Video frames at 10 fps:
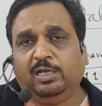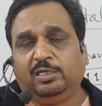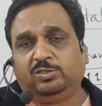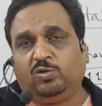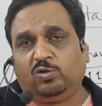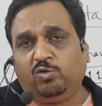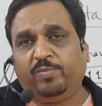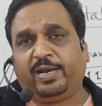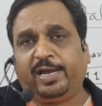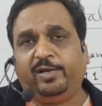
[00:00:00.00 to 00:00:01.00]
So you
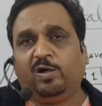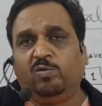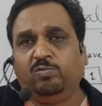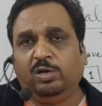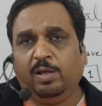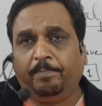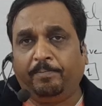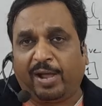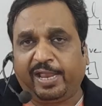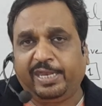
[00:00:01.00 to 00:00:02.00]
may write down
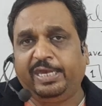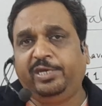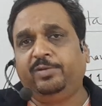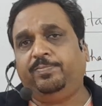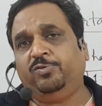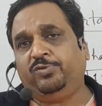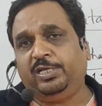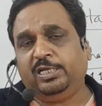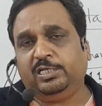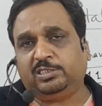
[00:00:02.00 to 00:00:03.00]
Pied
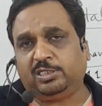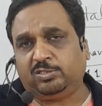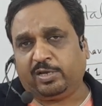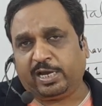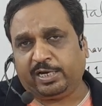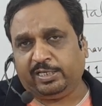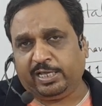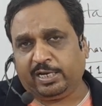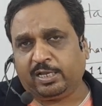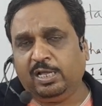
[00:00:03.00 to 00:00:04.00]
Beauty is the sonnet
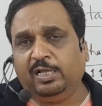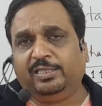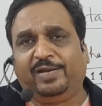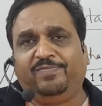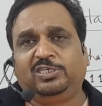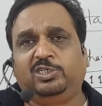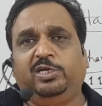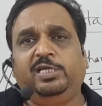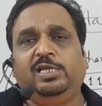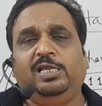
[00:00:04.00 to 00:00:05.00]
there that we
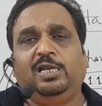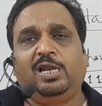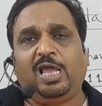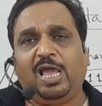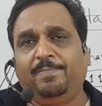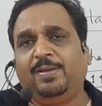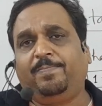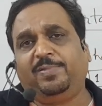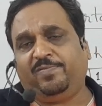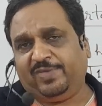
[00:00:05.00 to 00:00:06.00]
study in MA
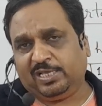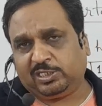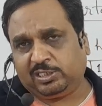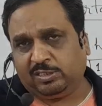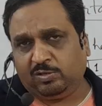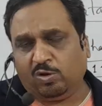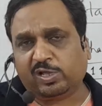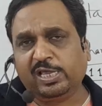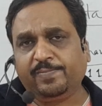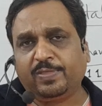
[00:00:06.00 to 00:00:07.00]
previous.
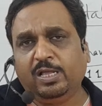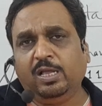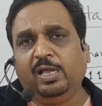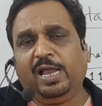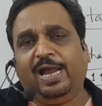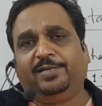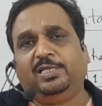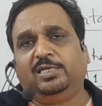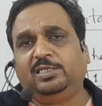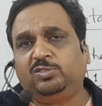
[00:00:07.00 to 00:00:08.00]
Okay, and
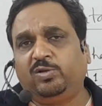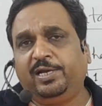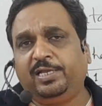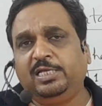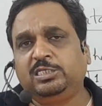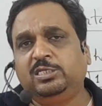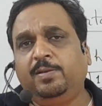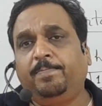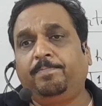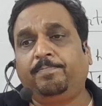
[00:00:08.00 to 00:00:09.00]
the other sonnet is
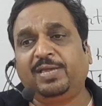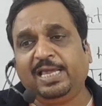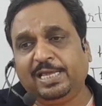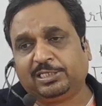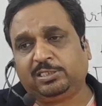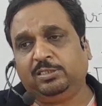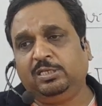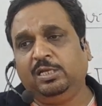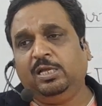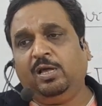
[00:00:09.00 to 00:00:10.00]
Peace,
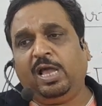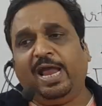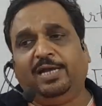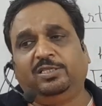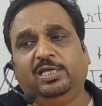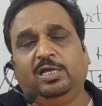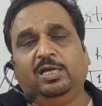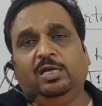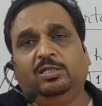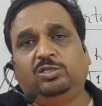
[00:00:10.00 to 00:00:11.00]
and the
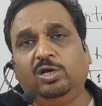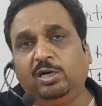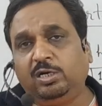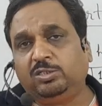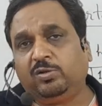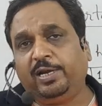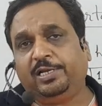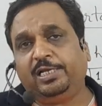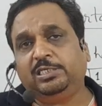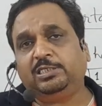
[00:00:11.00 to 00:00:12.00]
third
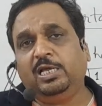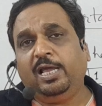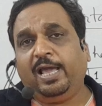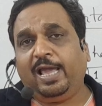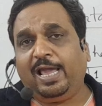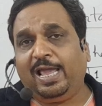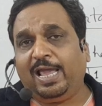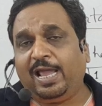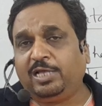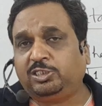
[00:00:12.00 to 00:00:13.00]
sonnet is
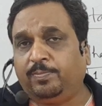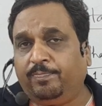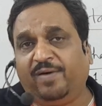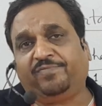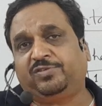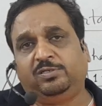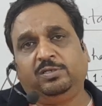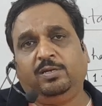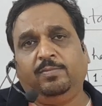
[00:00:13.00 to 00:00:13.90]
Ash Buffs.